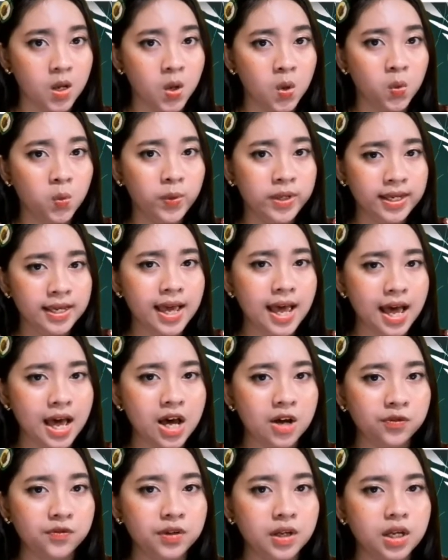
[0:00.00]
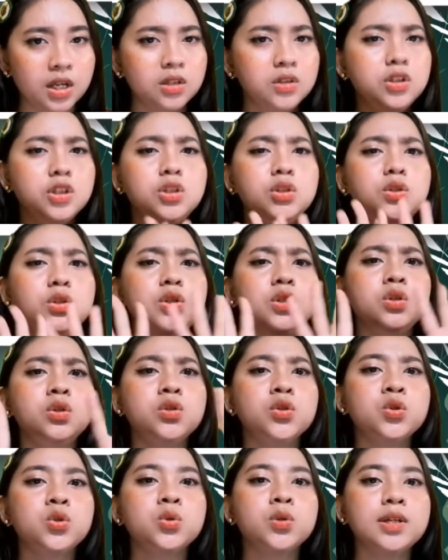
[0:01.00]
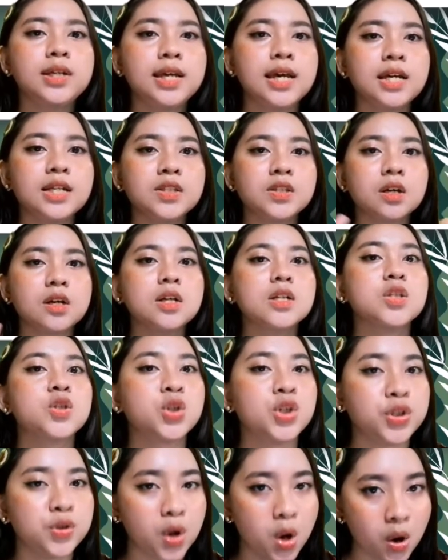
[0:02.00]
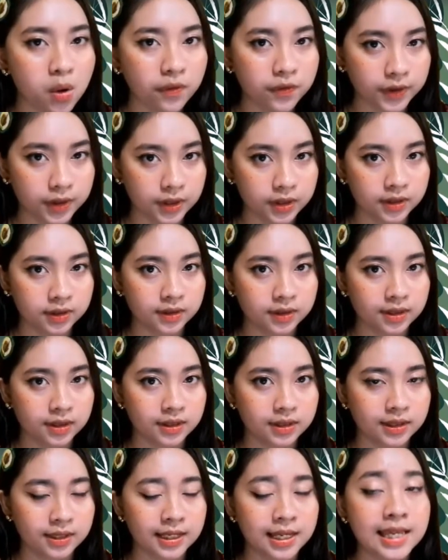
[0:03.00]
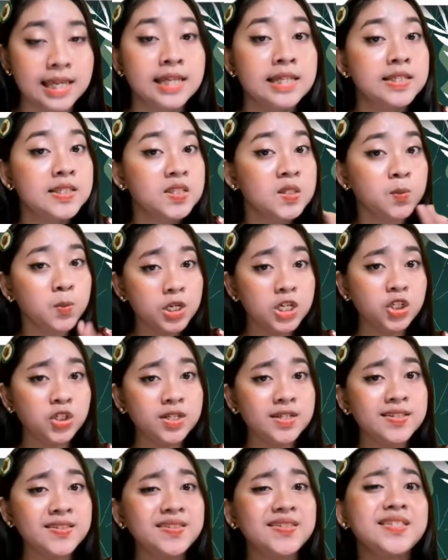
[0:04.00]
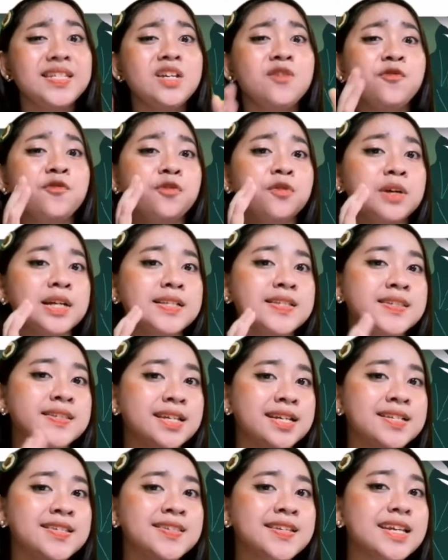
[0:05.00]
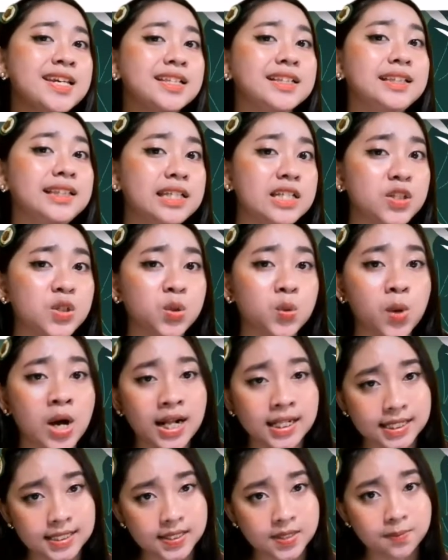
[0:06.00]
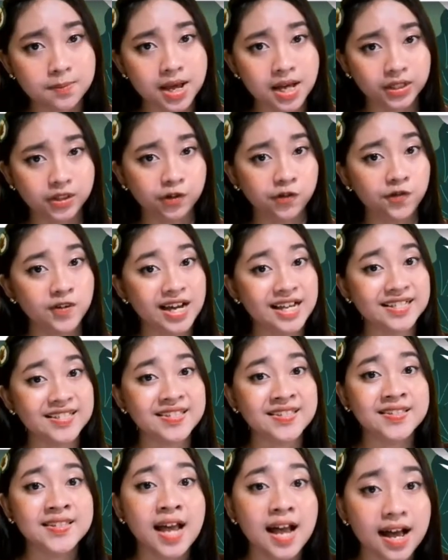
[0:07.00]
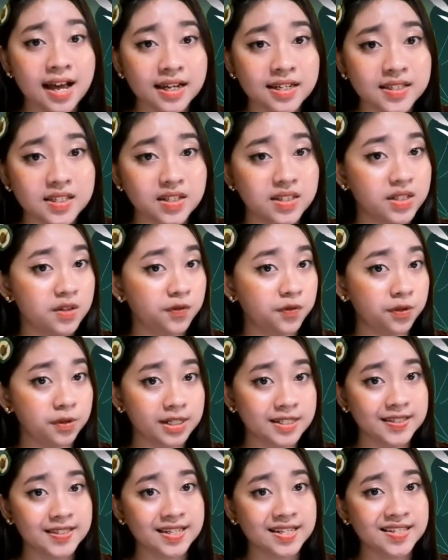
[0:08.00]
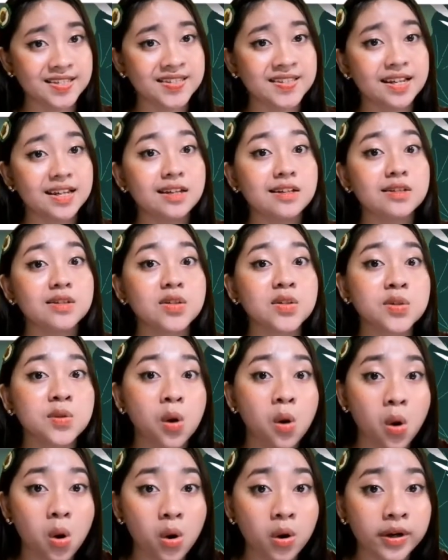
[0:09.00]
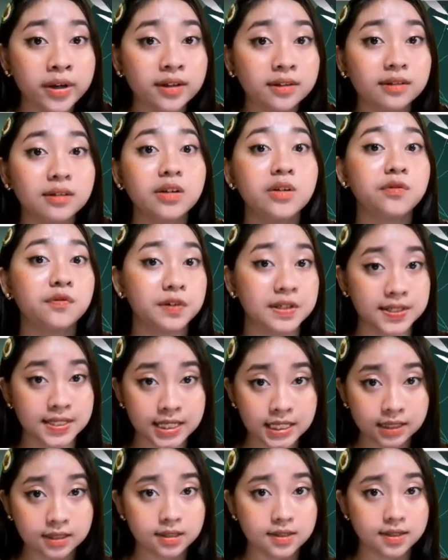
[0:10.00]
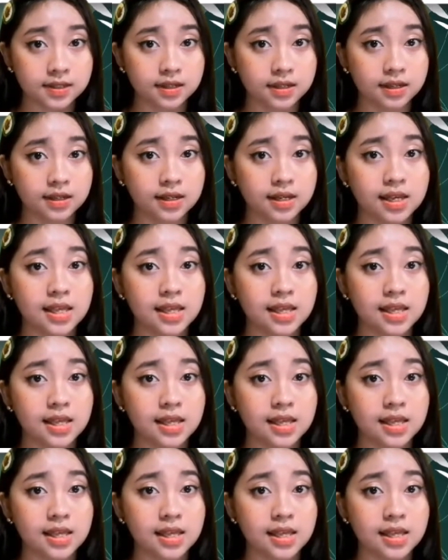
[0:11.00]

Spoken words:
we have the nutrient turnover. Species differences in litter quality magnify site differences in soil fertility.